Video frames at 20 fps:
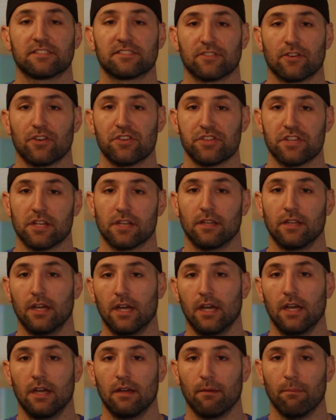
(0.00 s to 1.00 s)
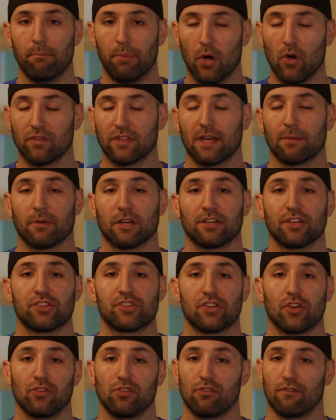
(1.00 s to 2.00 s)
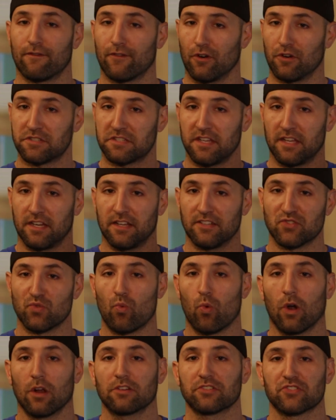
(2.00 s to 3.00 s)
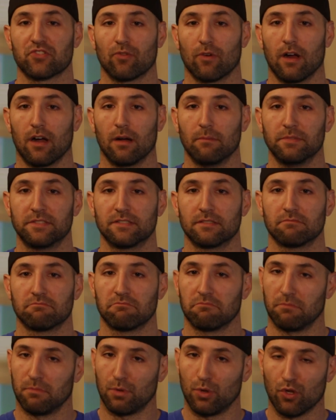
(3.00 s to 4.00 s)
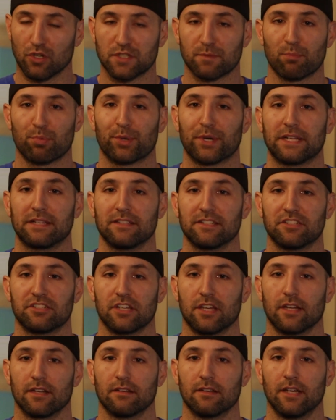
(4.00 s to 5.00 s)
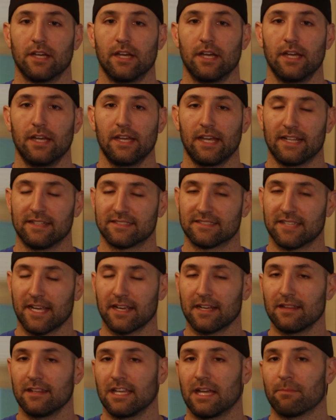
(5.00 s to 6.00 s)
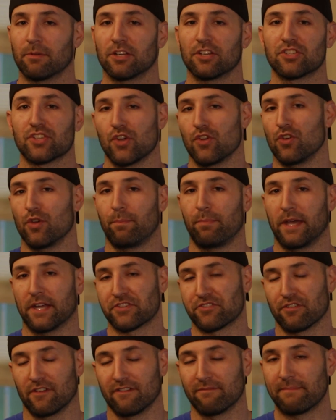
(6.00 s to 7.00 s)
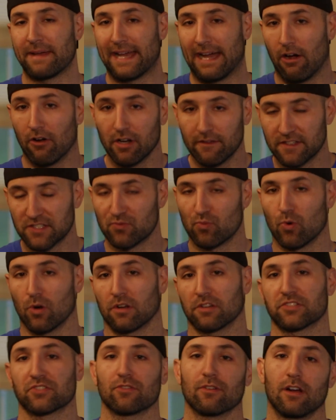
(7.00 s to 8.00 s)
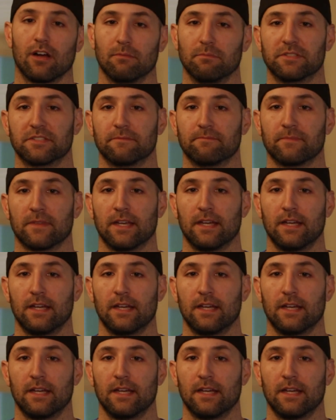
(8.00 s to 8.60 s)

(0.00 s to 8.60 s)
a surgeon. Both I'm going to show you first in his work scrubs. Looks pretty legit. And secondly, I'm going to show you a picture of him out of his work scrubs.